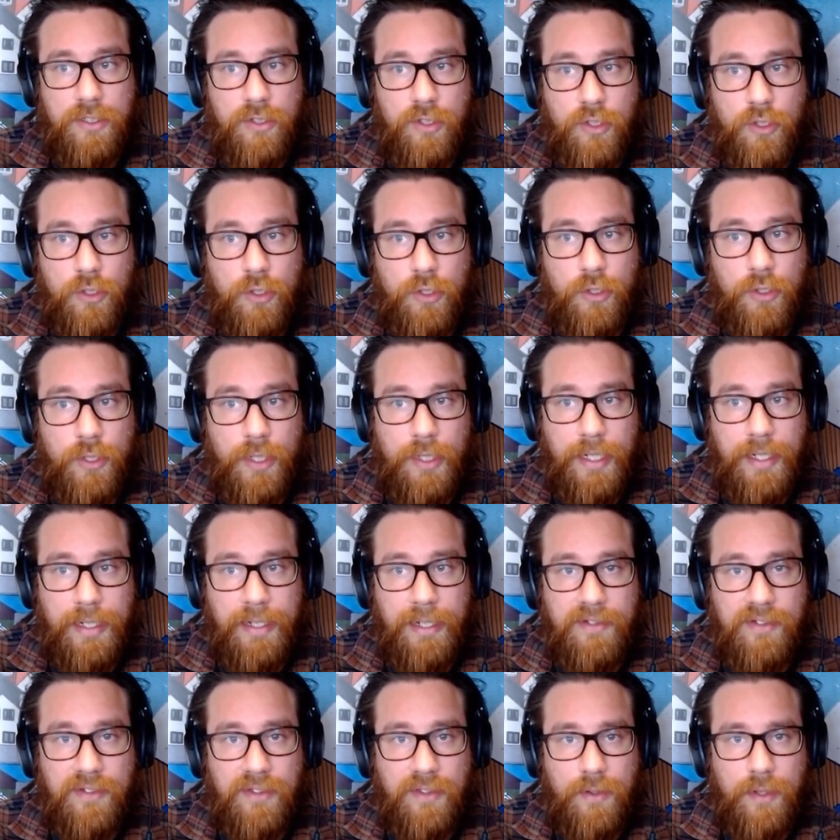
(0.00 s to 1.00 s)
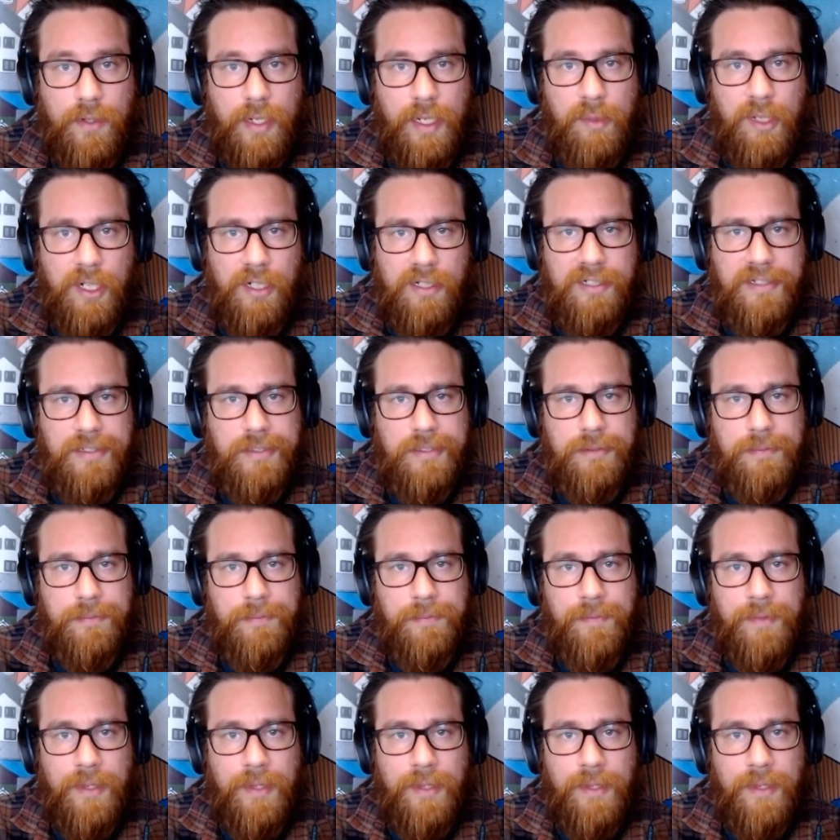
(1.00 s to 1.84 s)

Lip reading: to an S3 bucket,